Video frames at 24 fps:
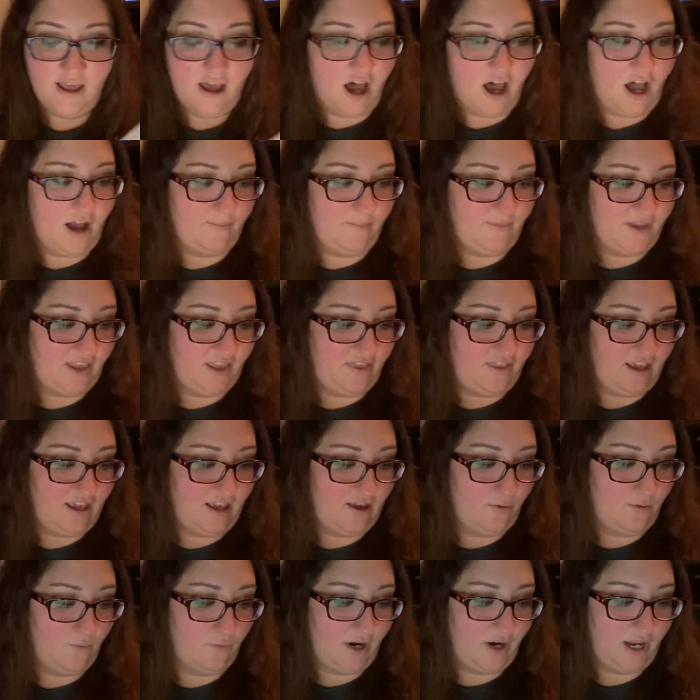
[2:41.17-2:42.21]
that
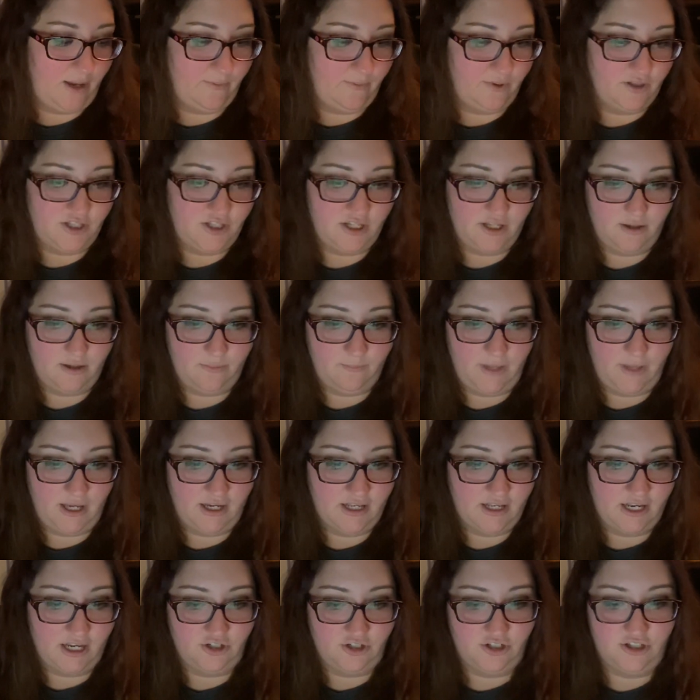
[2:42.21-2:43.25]
they were able to make
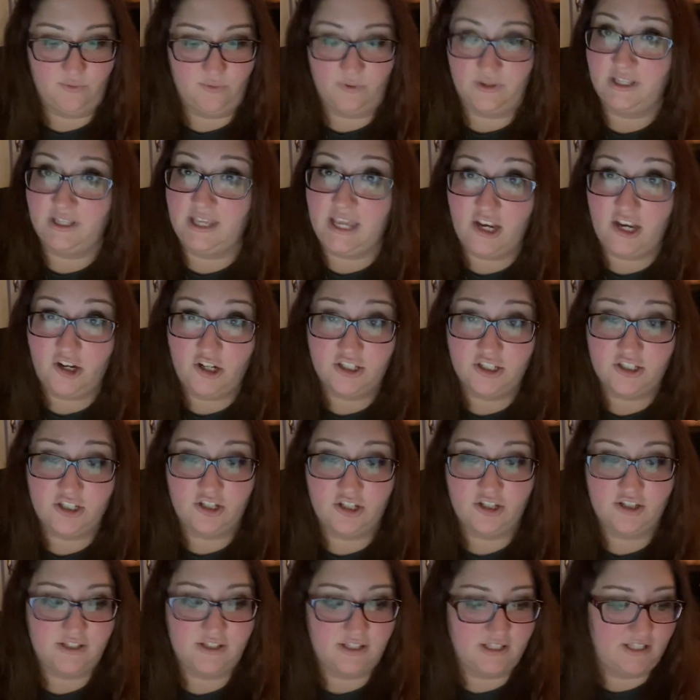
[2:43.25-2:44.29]
connections with the
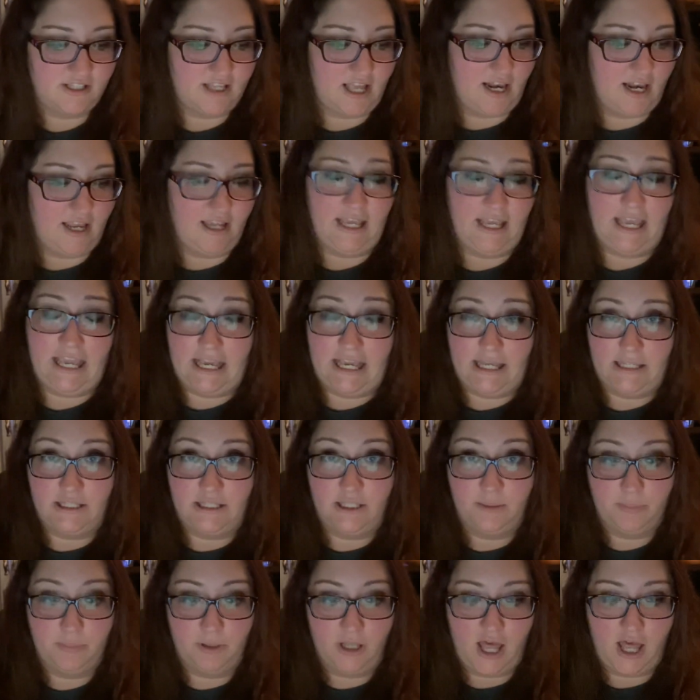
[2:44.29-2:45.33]
characters, the setting, and
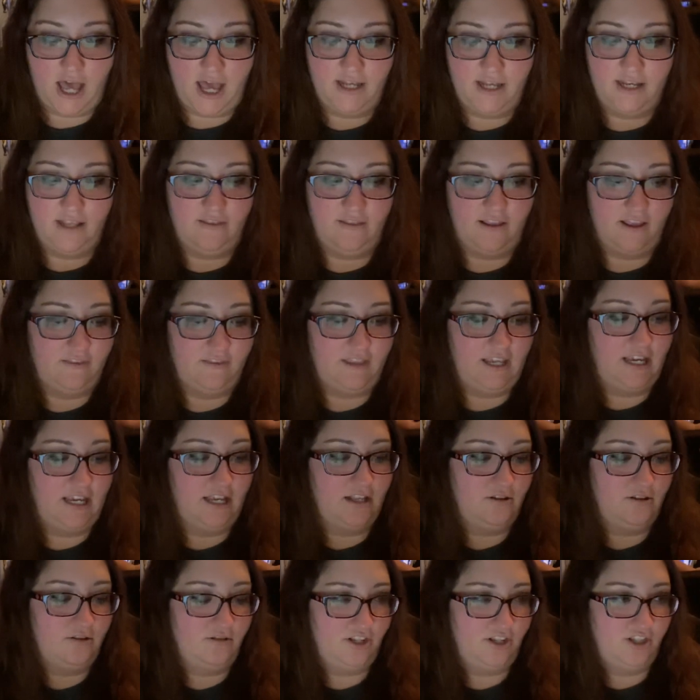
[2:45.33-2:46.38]
the plot, and that they
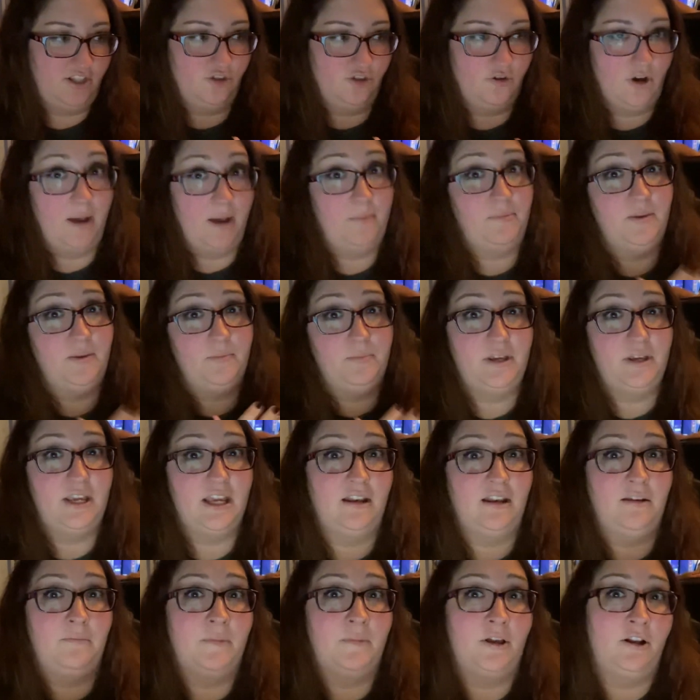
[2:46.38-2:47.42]
can describe the
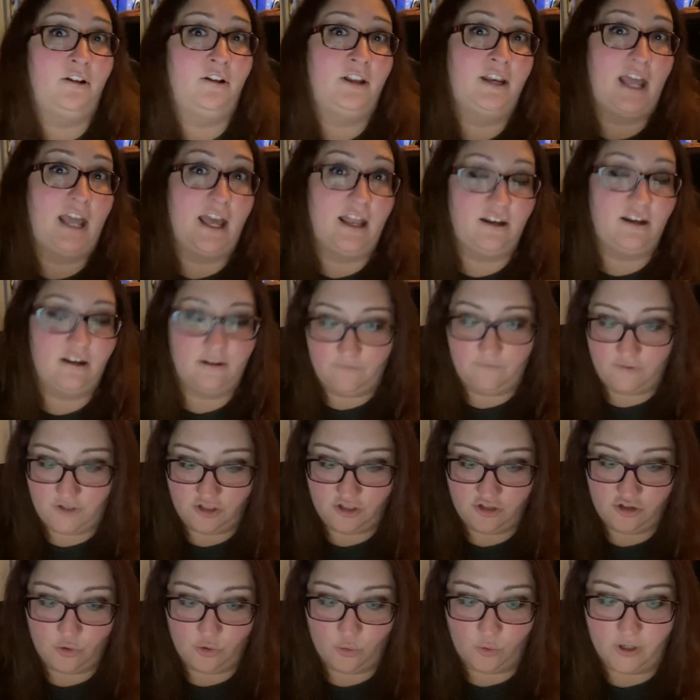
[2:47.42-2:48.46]
beginning, middle, and end of the
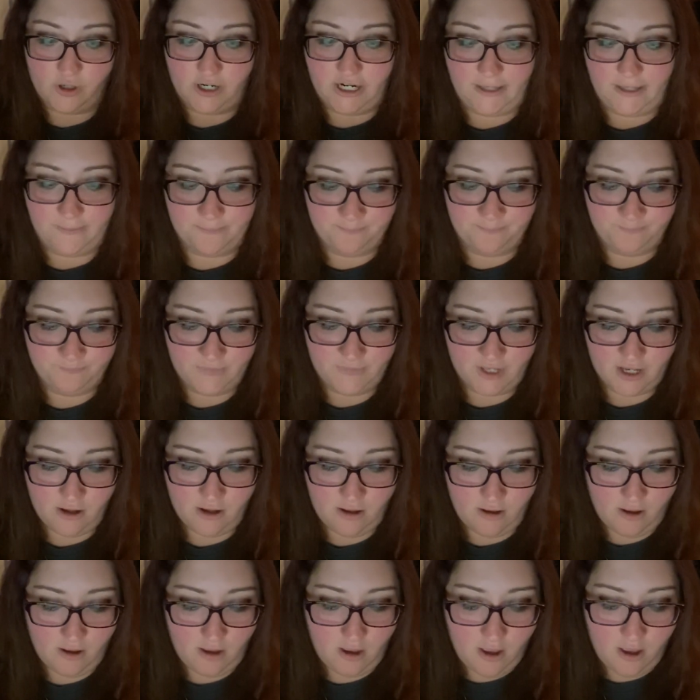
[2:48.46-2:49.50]
story.
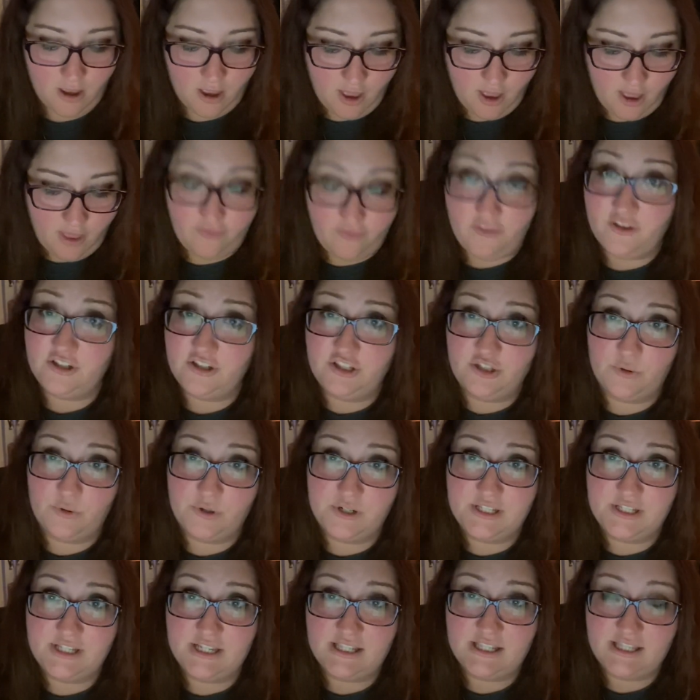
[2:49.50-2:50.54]
The
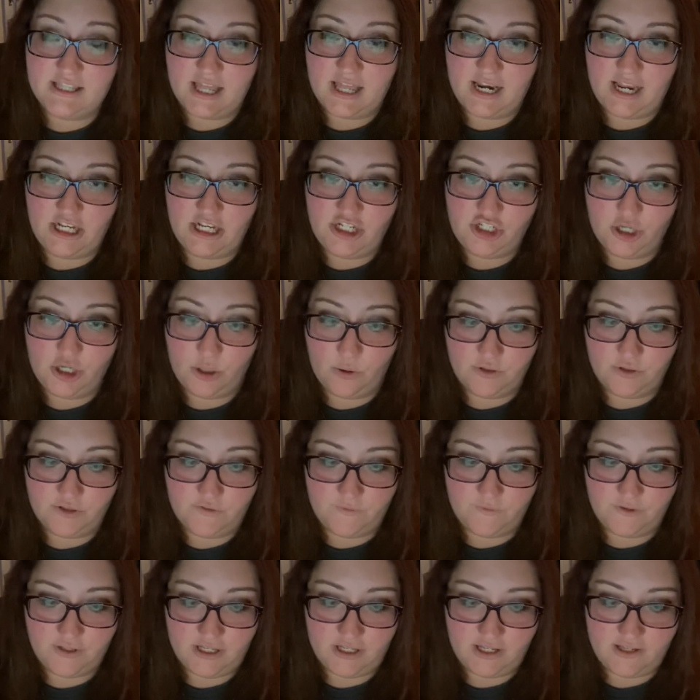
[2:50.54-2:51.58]
sources that I chose
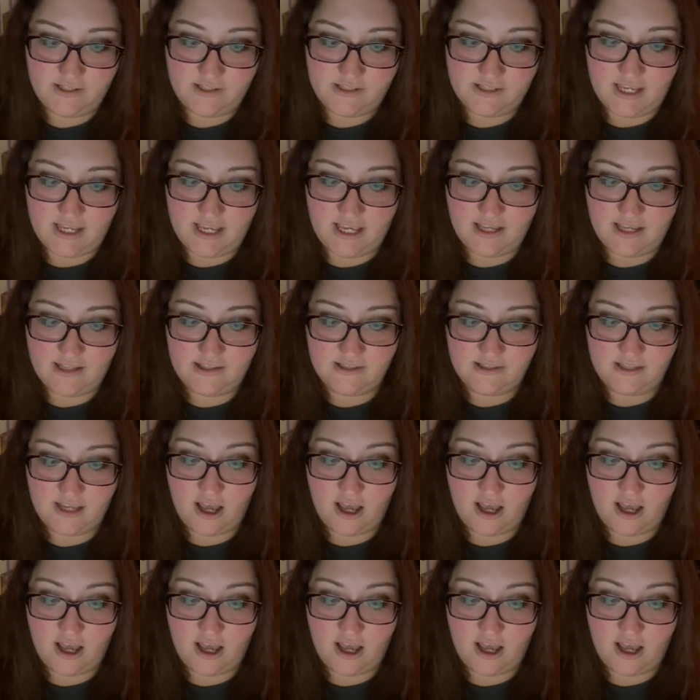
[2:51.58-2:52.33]
for this is,